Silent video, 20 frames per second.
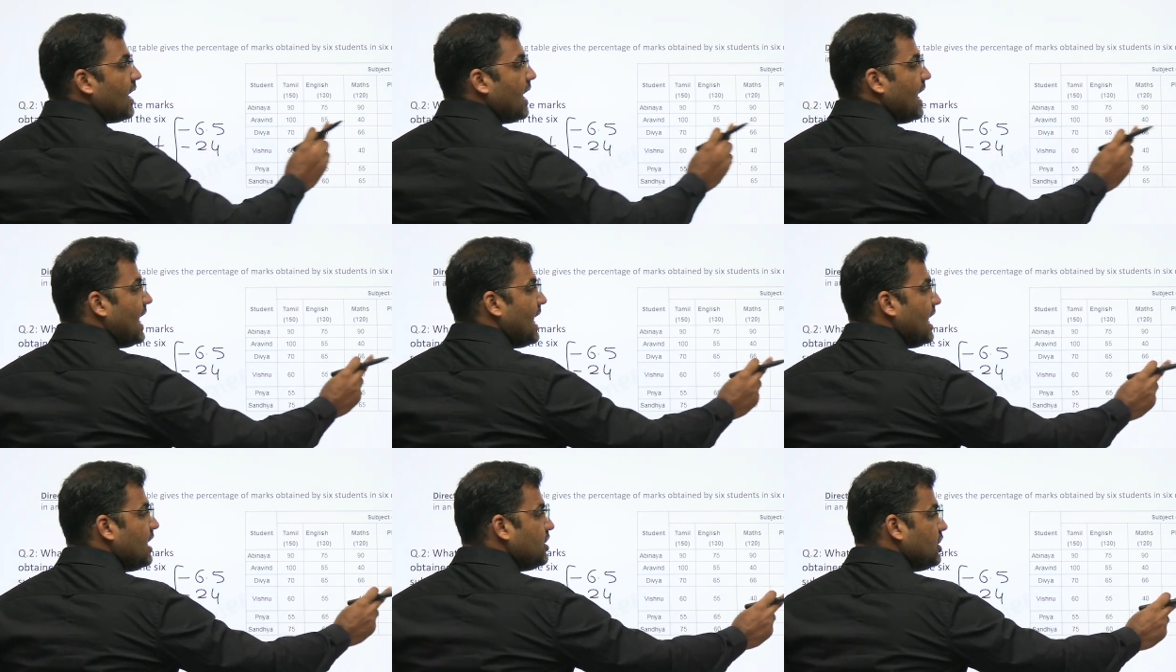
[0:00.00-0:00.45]

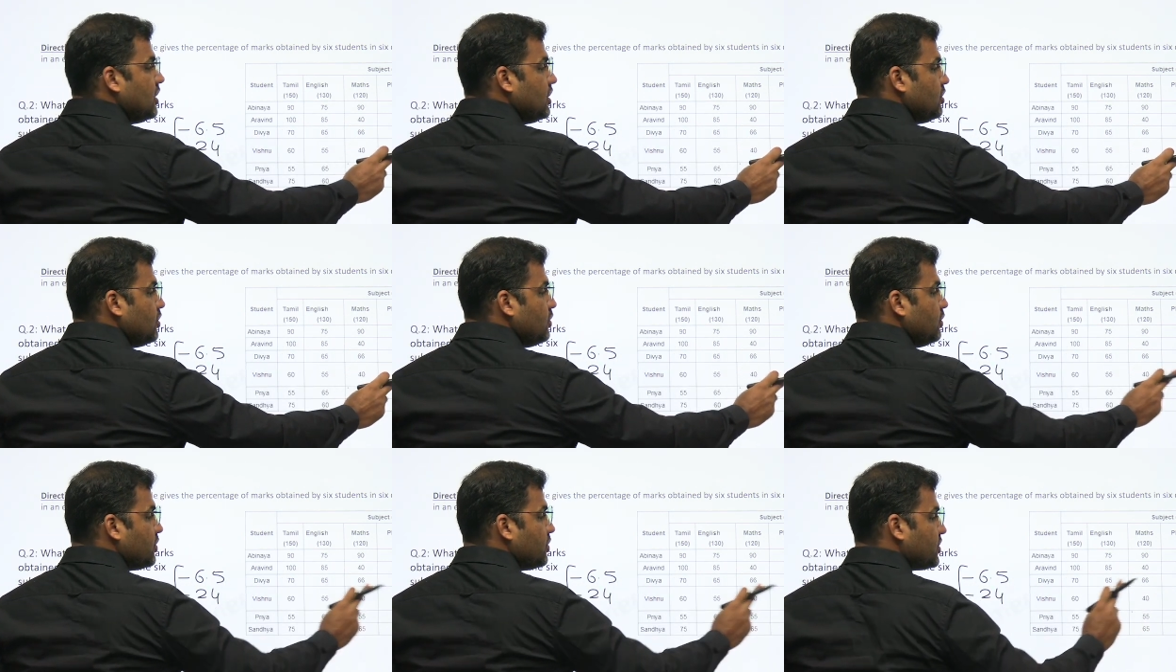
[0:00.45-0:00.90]

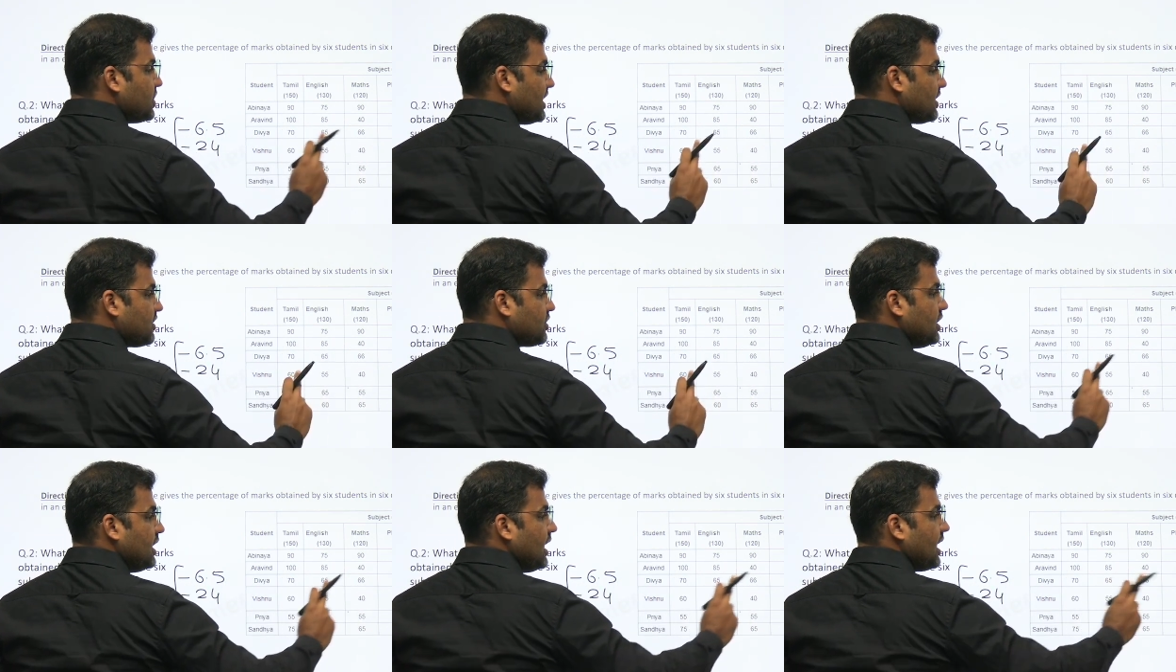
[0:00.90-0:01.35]
82,
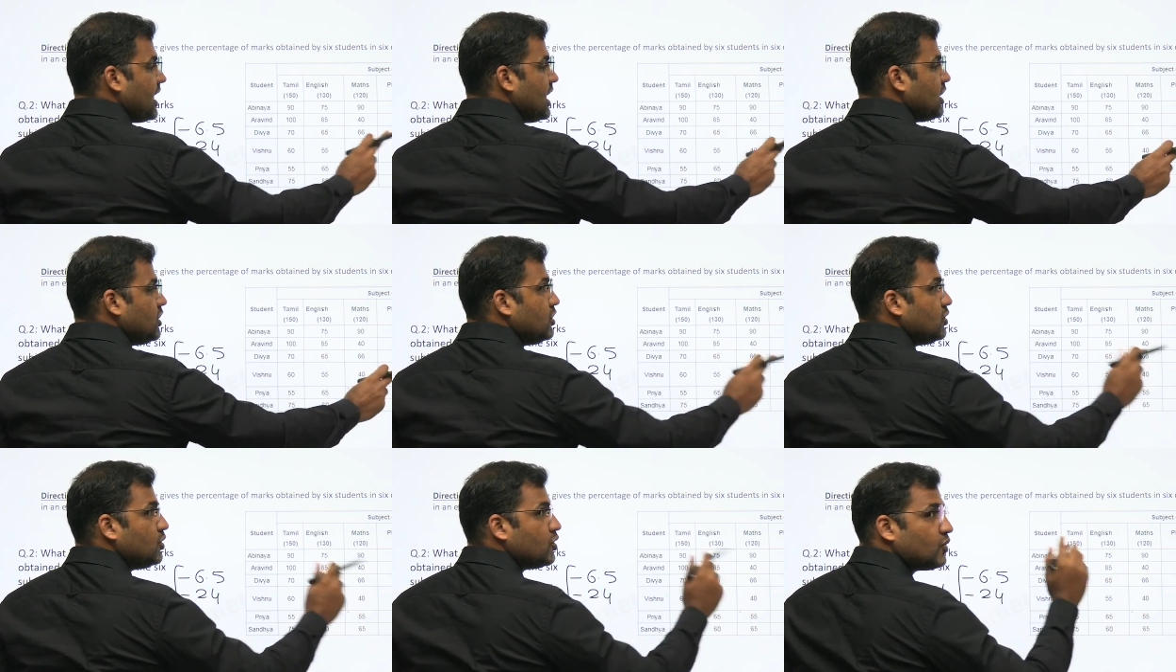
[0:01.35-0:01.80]
60 and
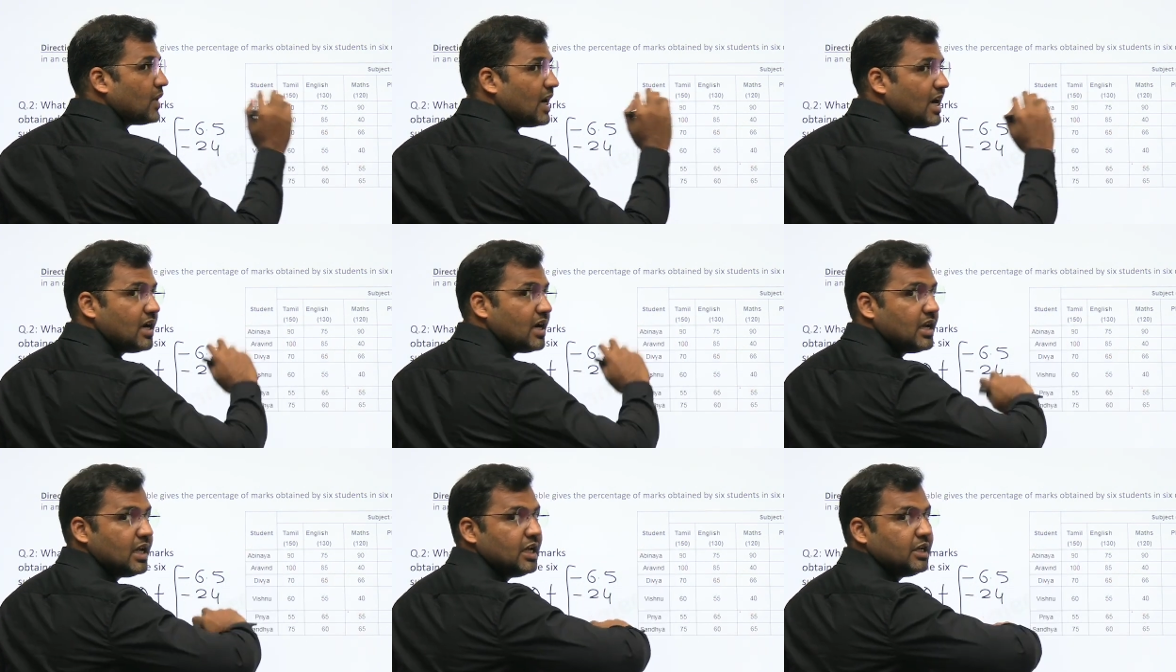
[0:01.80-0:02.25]
82,
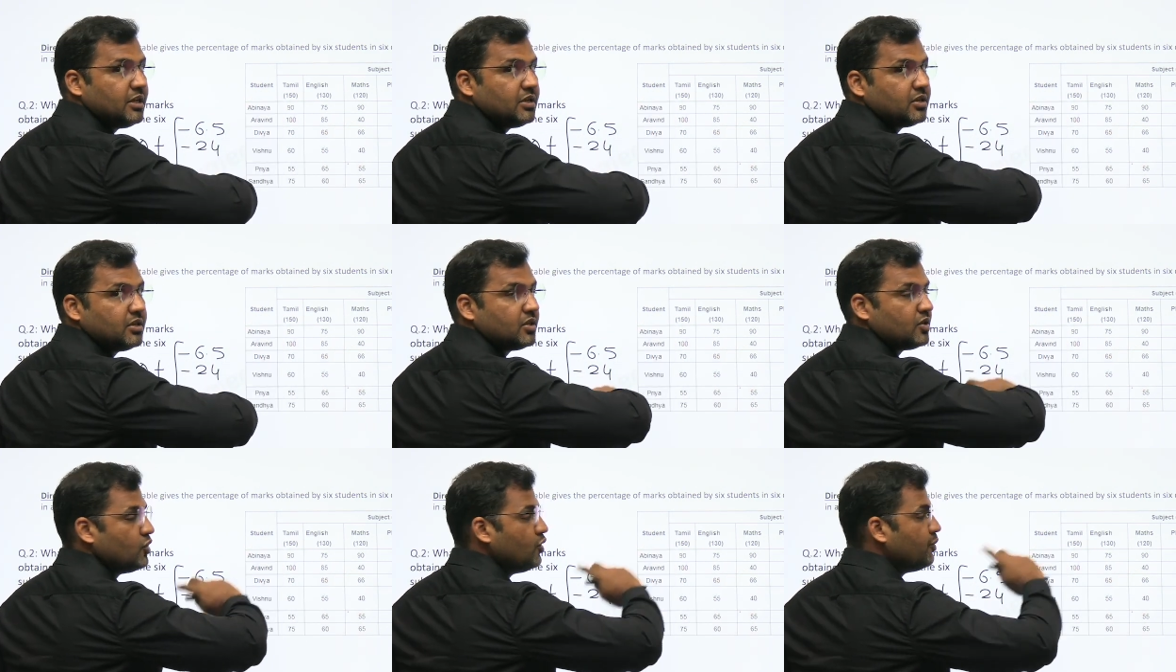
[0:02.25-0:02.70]

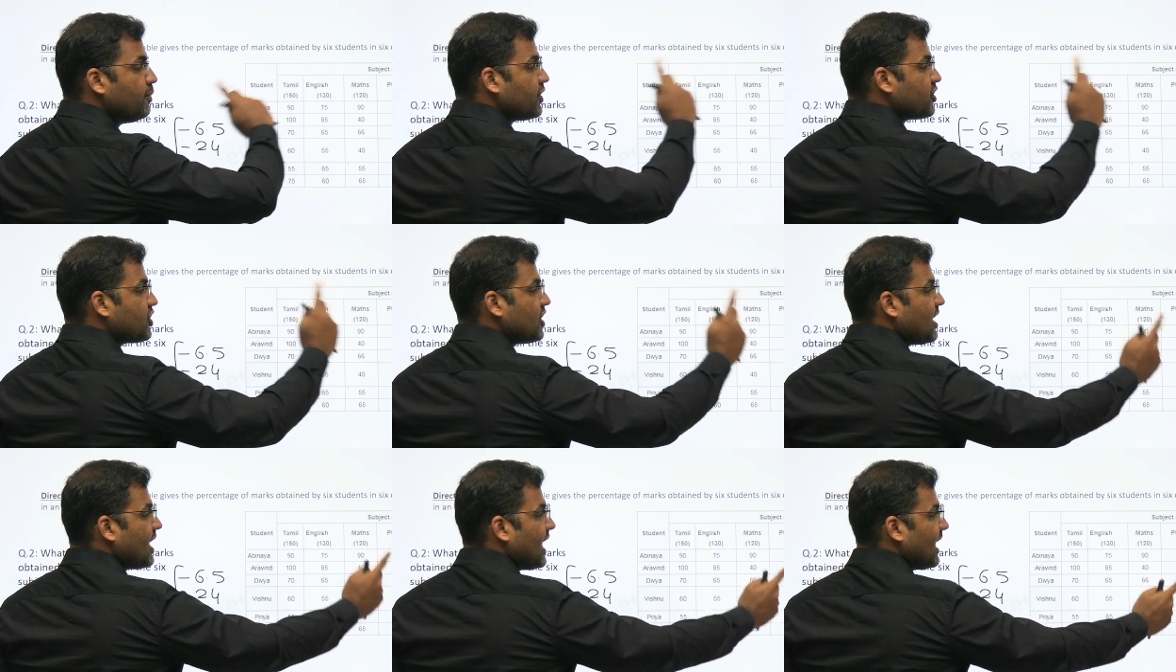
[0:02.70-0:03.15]

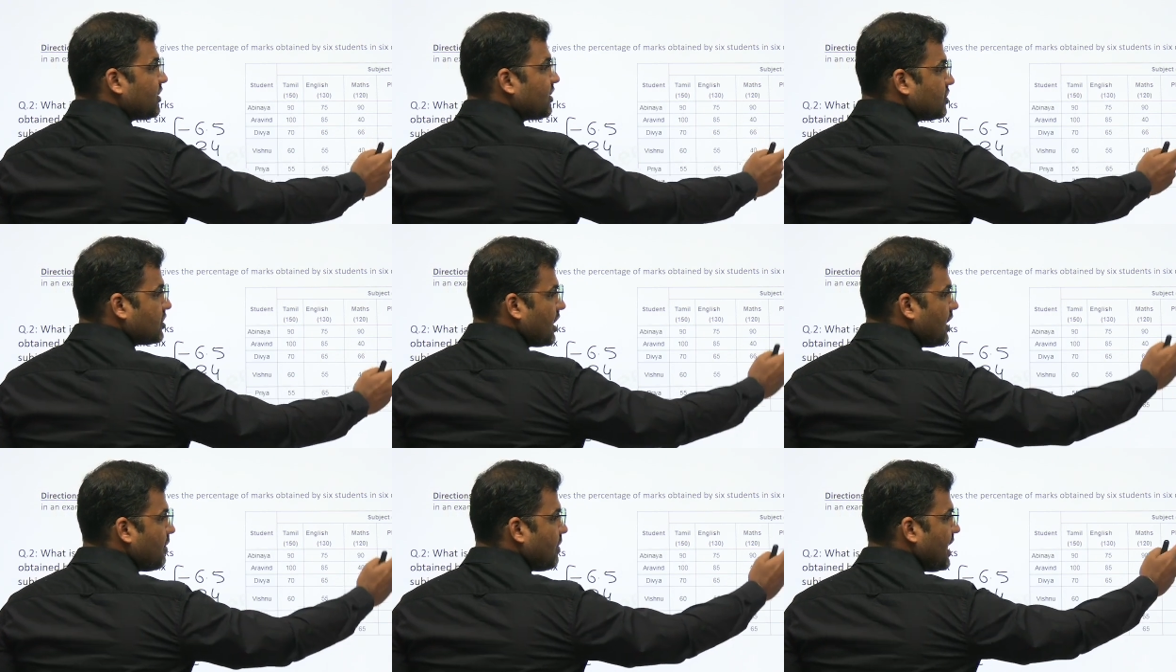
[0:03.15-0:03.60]
22%
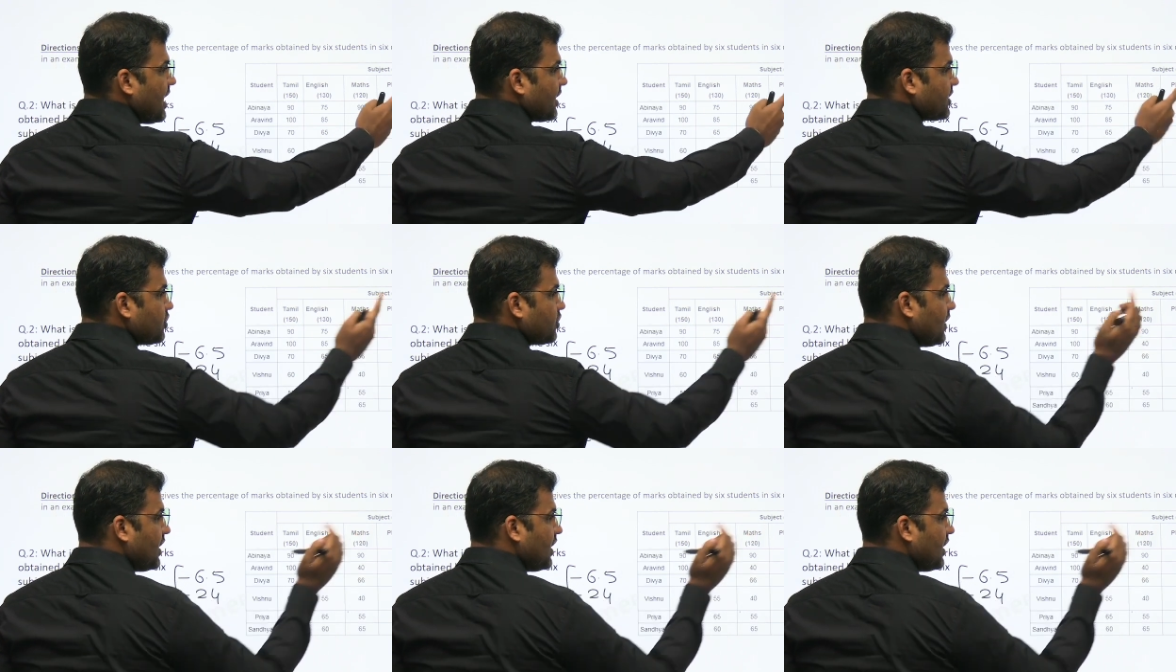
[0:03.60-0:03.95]
extra marks.